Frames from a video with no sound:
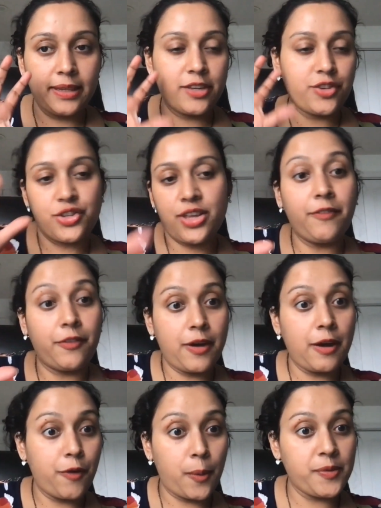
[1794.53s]
They just have
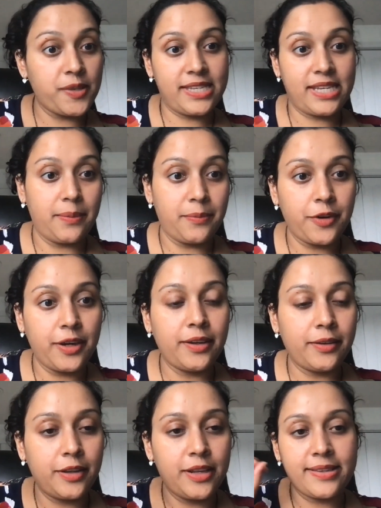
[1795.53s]
a RevOps team,
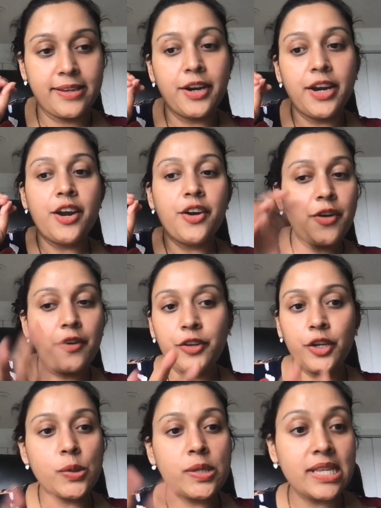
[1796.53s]
right? There's a
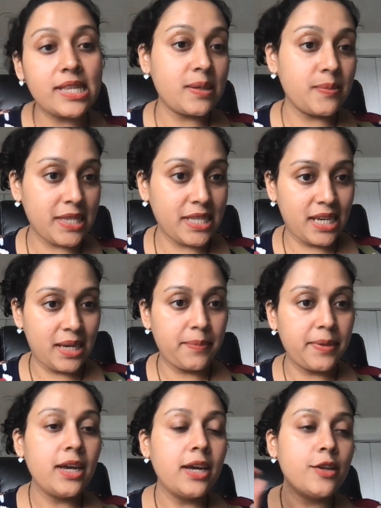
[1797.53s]
revenue systems
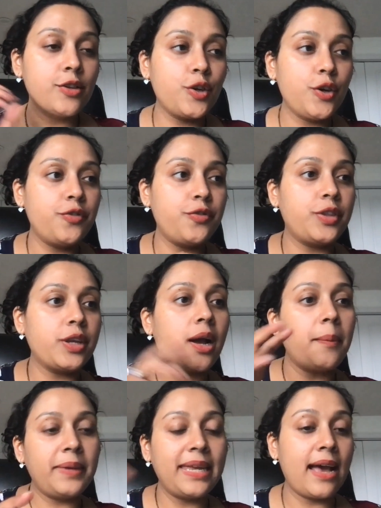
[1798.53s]
team. So if
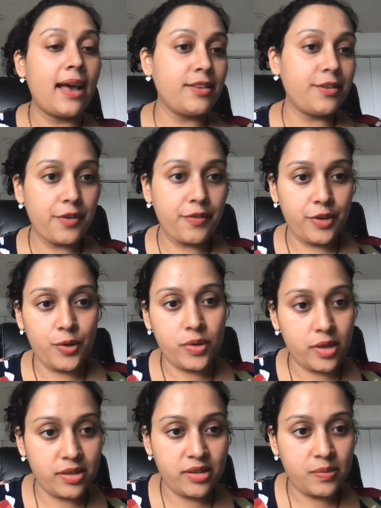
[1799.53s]
the company has a
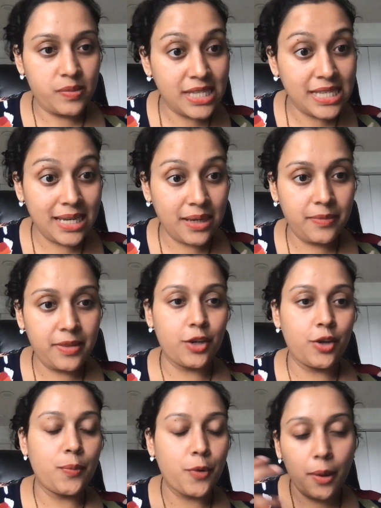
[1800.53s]
revenue systems team,
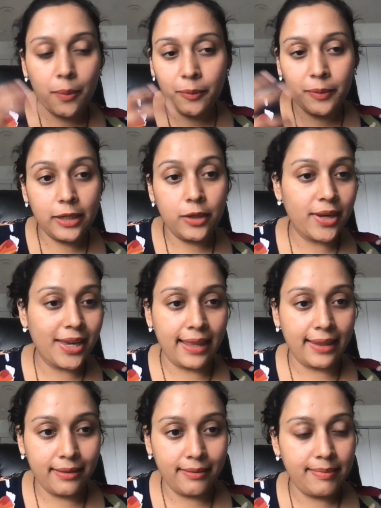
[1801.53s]
then you're probably
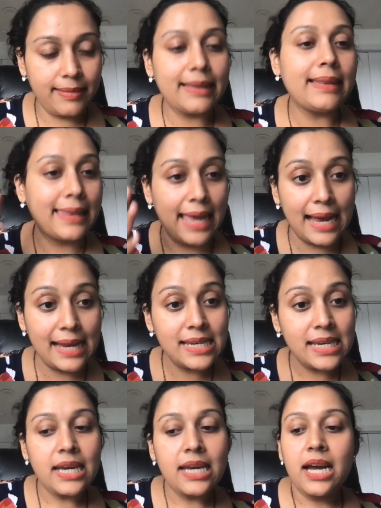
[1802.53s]
looking at
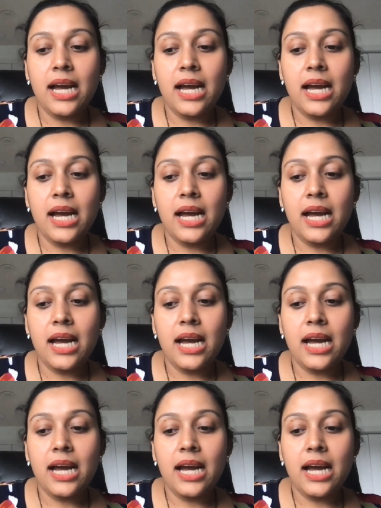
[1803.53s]
that.